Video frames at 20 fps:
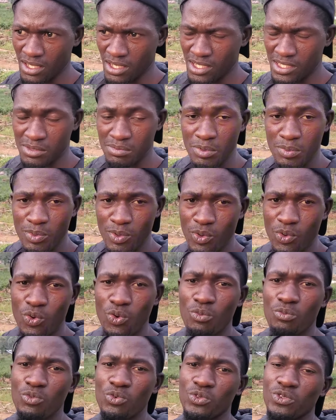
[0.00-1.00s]
is people
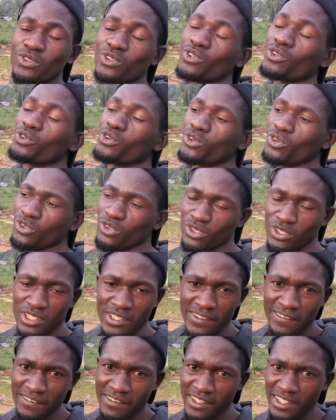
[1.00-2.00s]
whom we don't know,
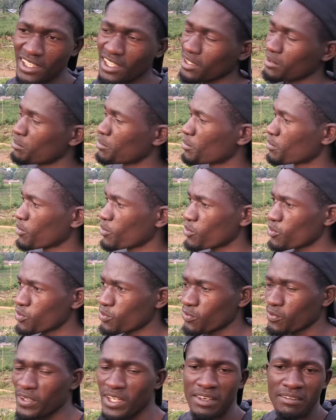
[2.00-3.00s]
yet people who
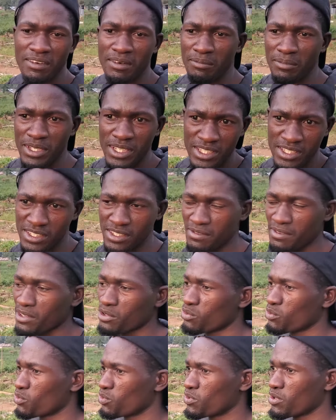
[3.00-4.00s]
we've never met,
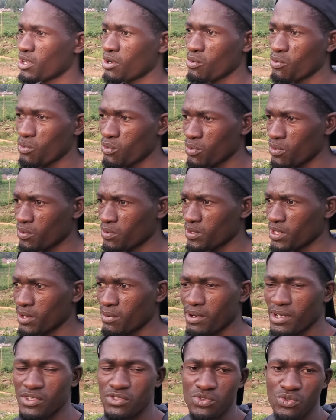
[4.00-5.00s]
even the
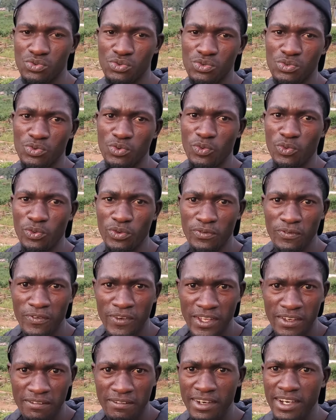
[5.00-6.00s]
ones we've
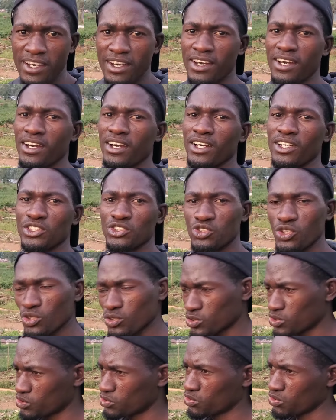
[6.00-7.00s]
never
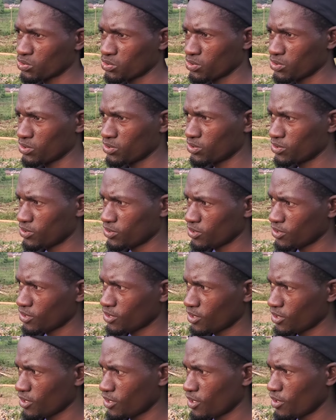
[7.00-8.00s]
talked to, you know.
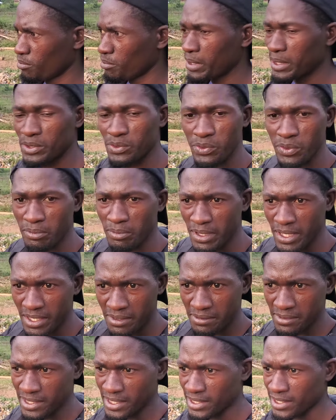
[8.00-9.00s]
But we
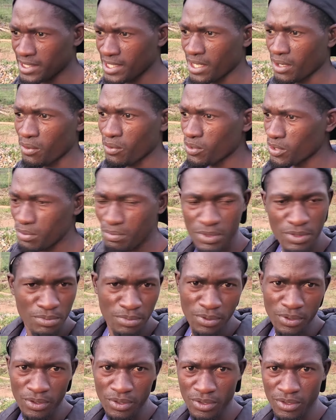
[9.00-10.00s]
believe that they are good
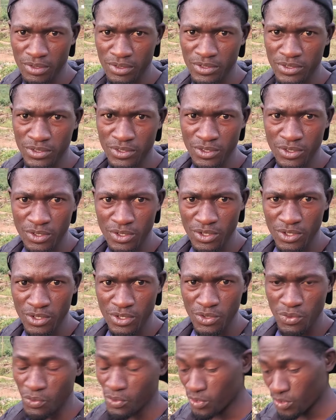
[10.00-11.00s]
people, you know.
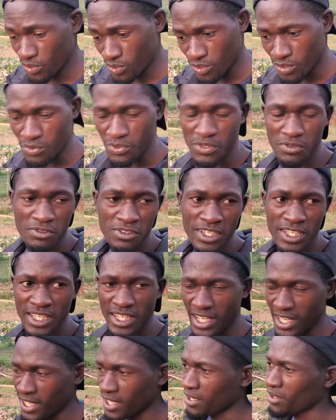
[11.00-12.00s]
We don't know if they
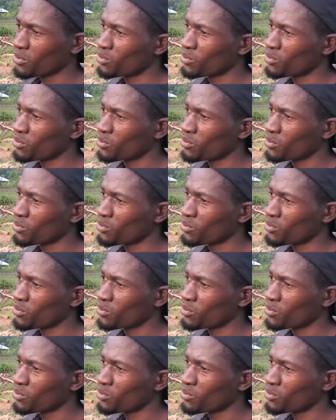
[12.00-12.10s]
are